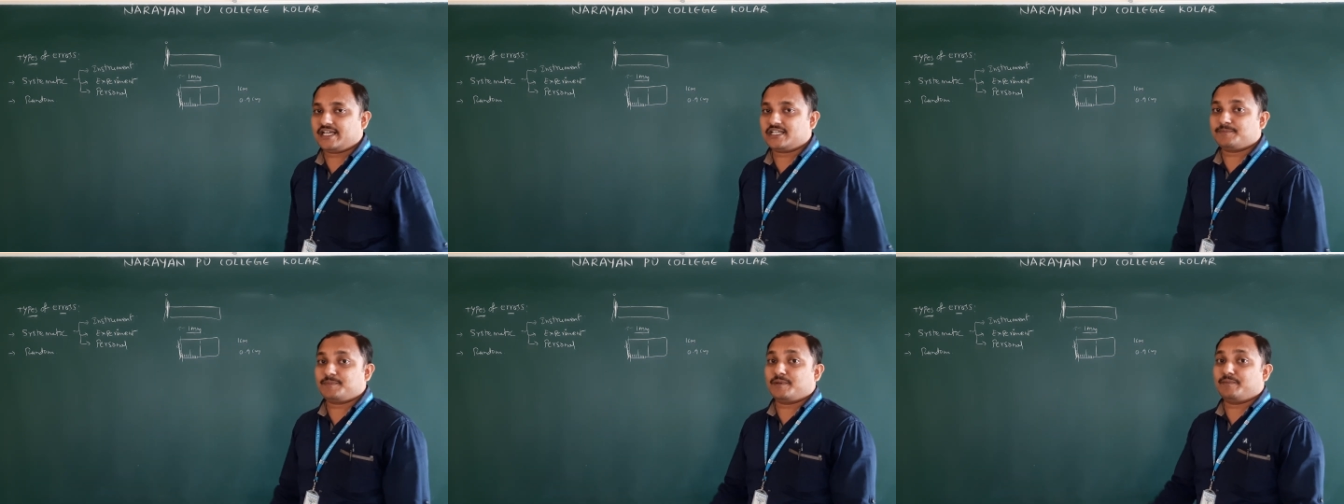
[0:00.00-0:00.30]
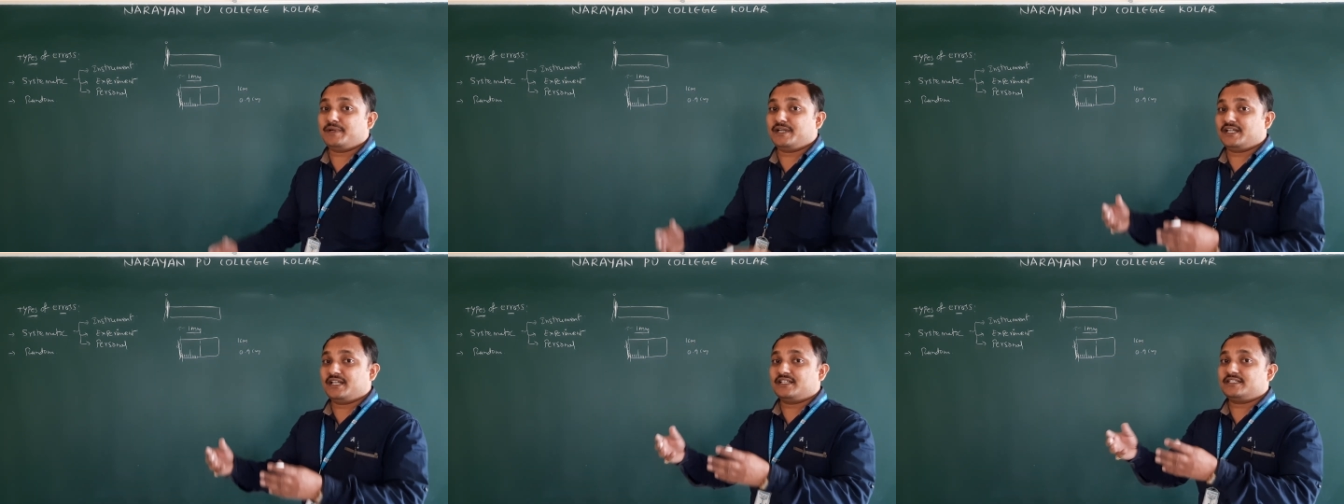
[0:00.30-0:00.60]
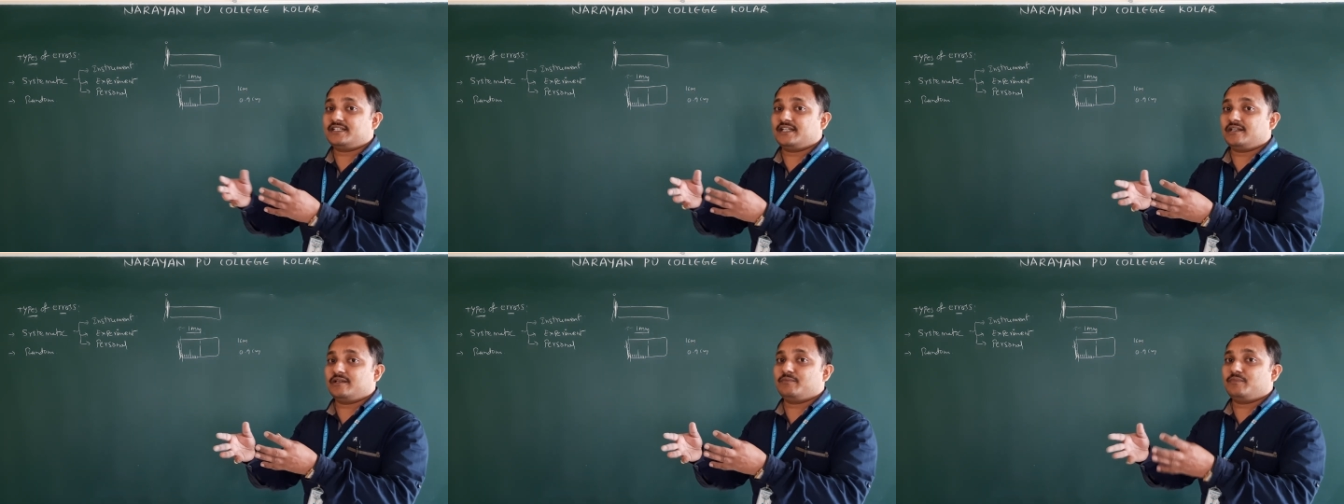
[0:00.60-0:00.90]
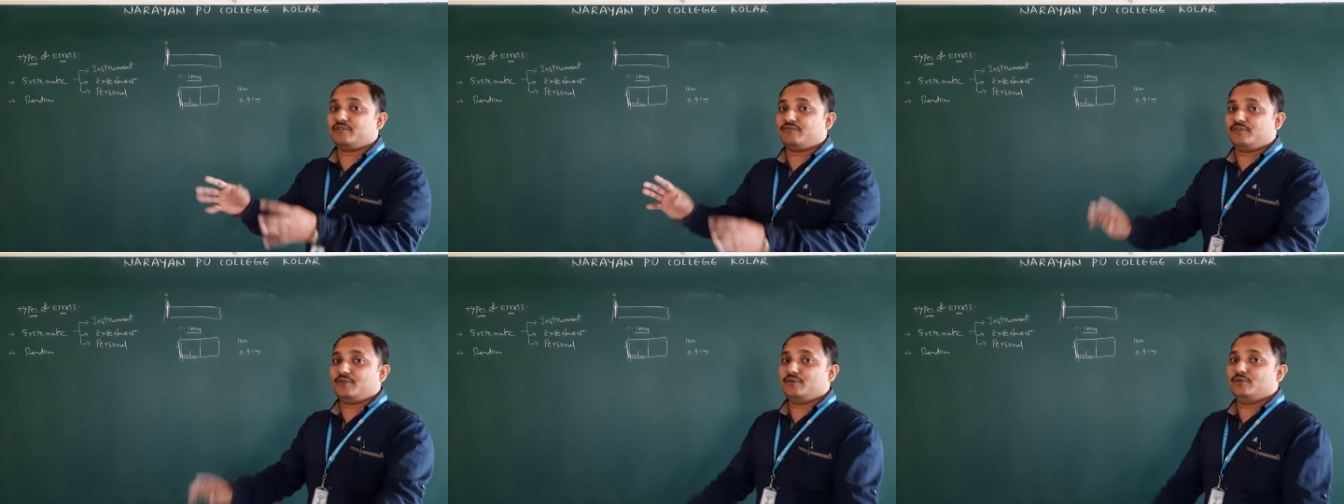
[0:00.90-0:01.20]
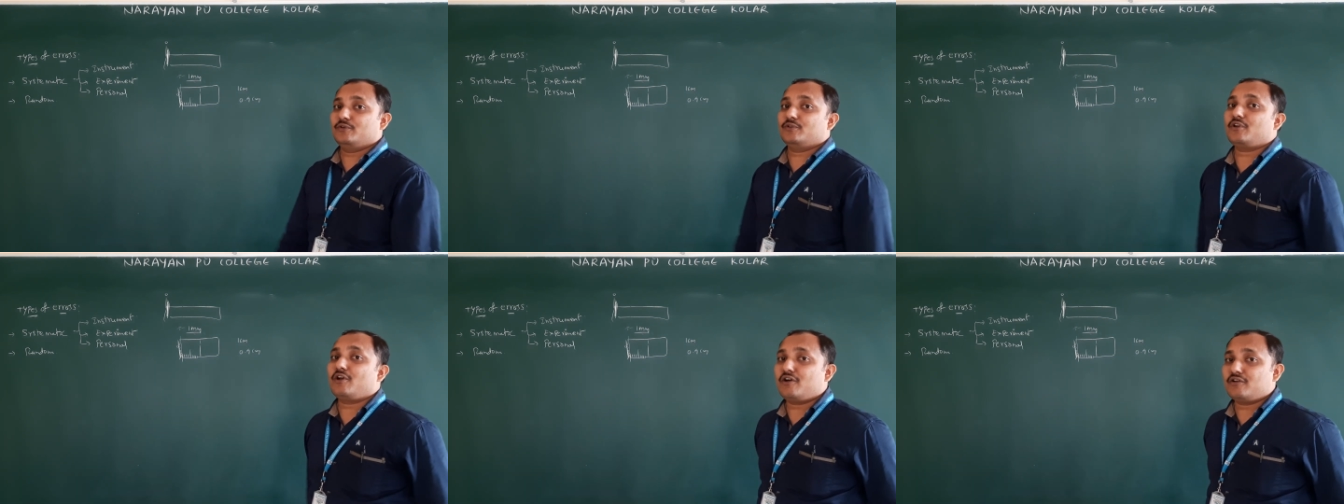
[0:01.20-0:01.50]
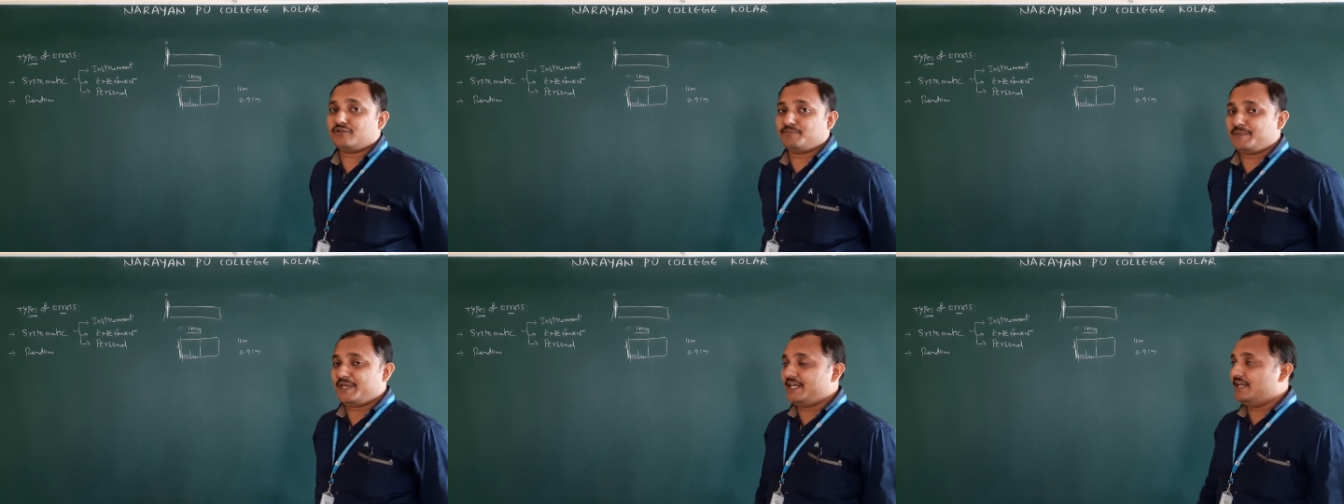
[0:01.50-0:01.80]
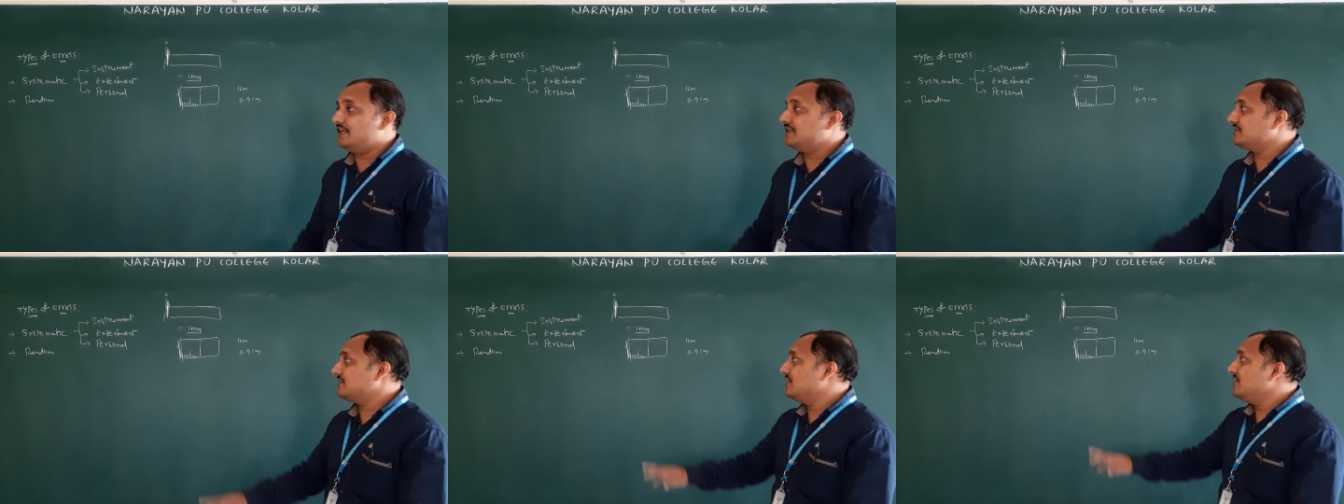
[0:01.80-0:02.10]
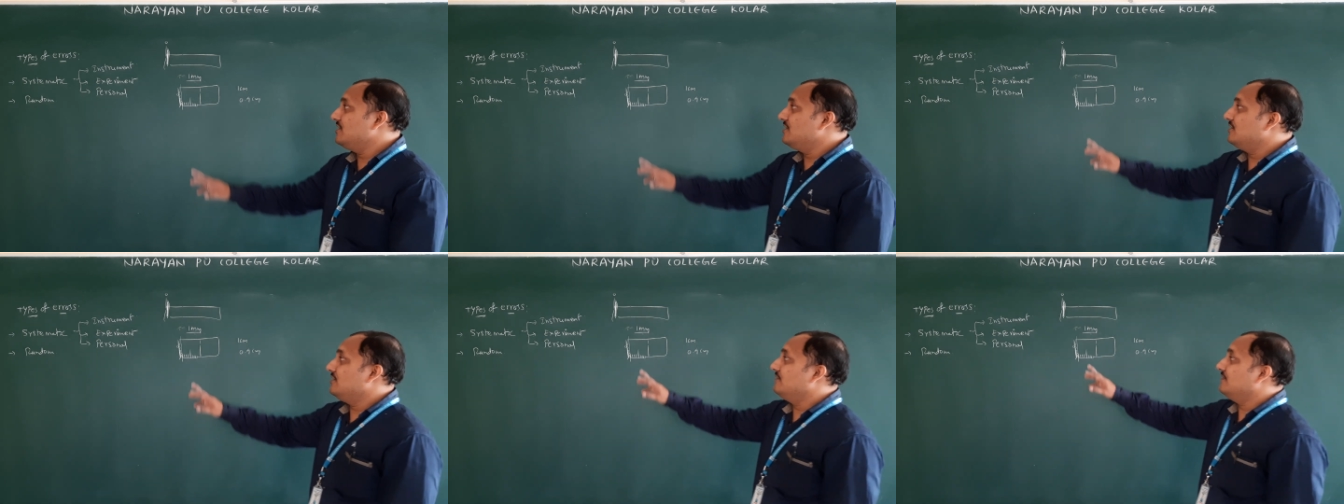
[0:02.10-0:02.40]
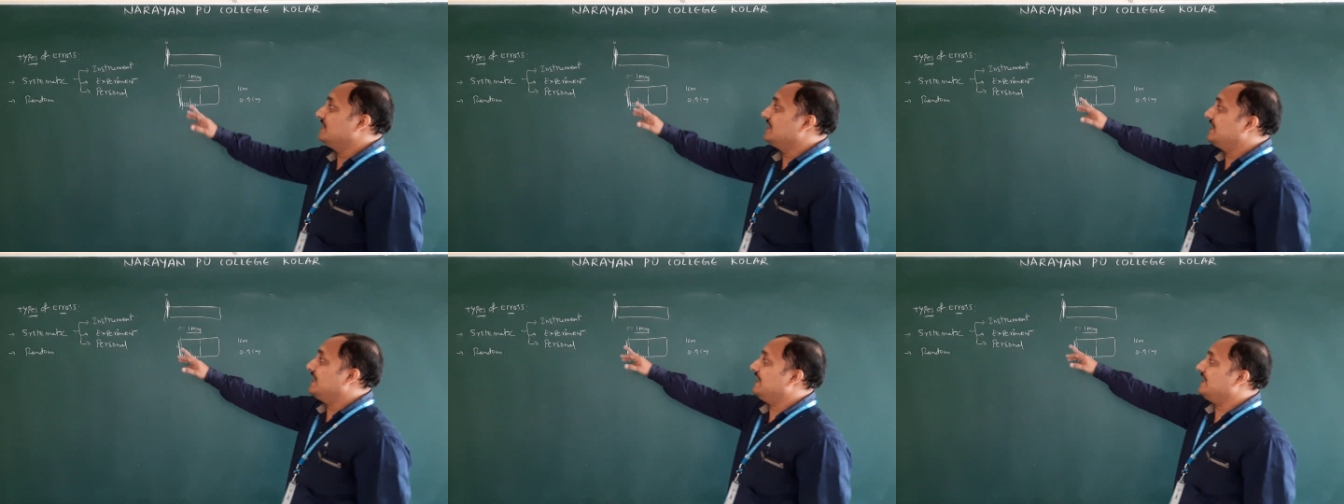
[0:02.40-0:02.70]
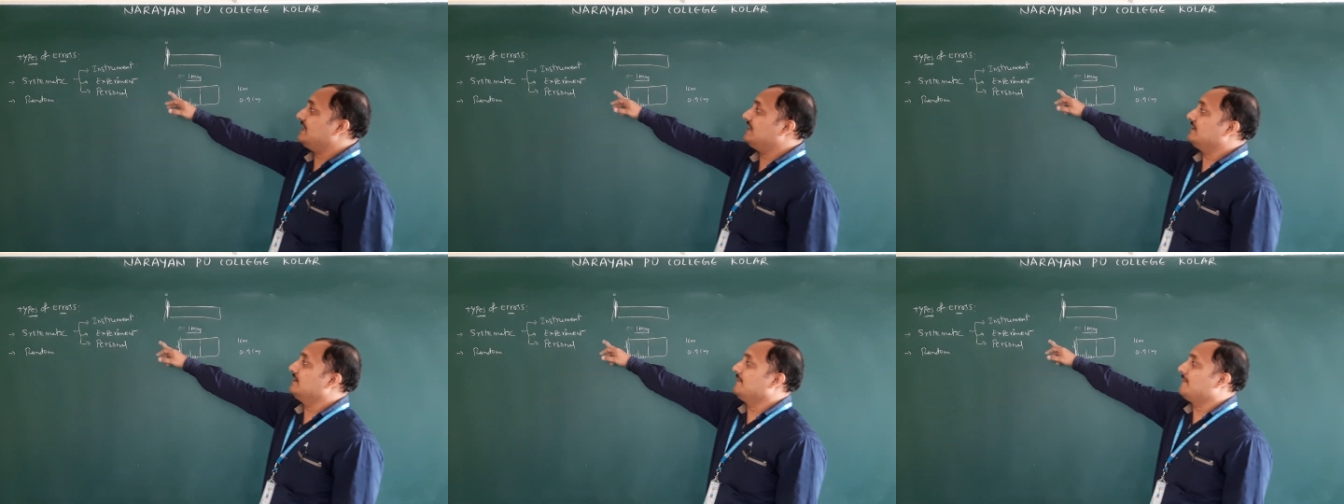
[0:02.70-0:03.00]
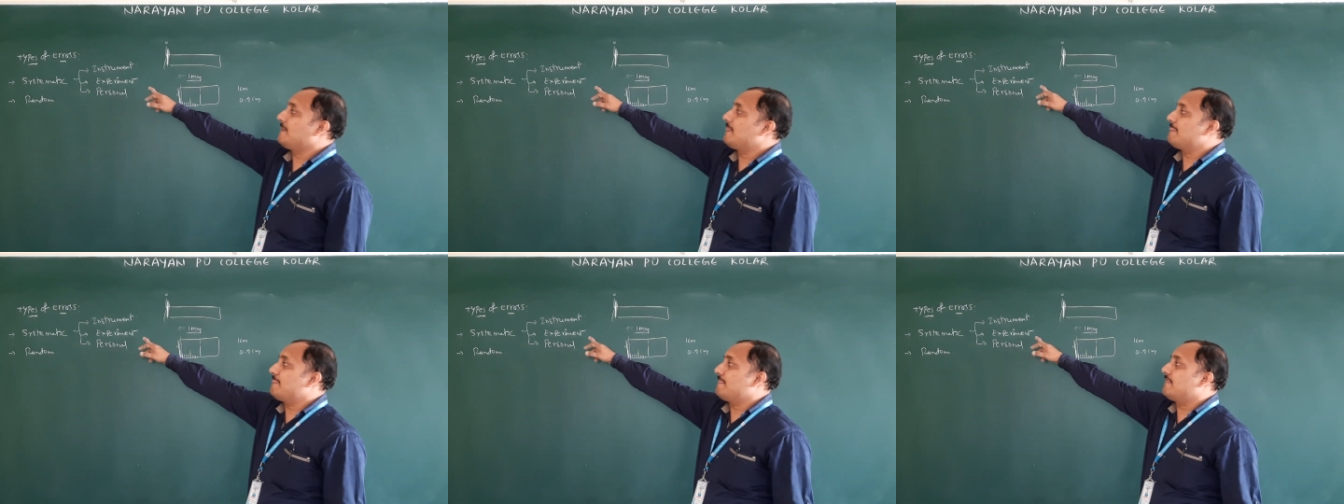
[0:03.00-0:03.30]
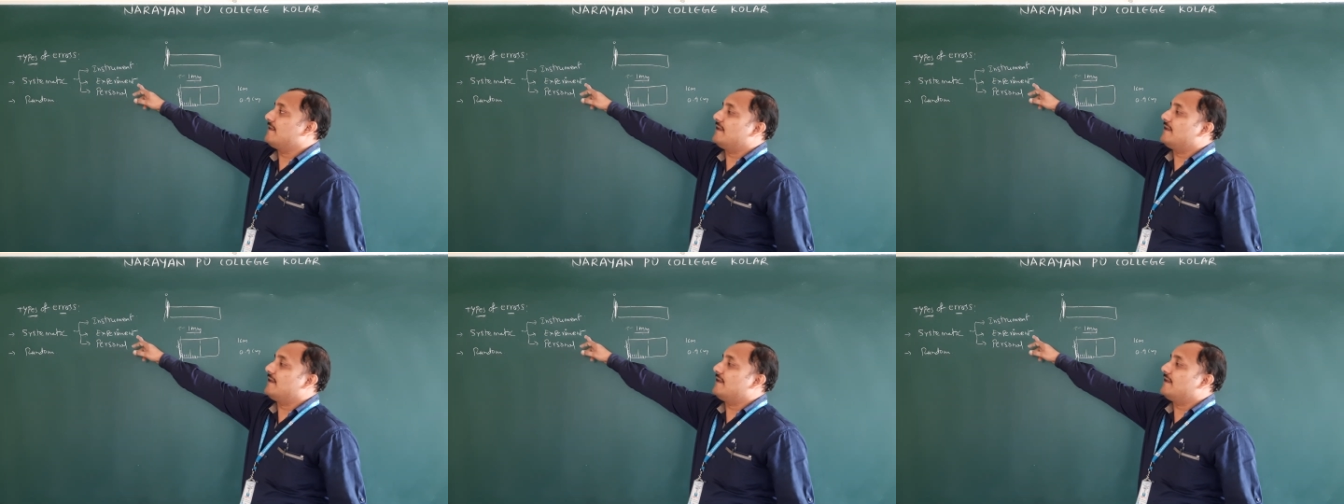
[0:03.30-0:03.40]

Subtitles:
Experimental setup, if you do wrong means you will get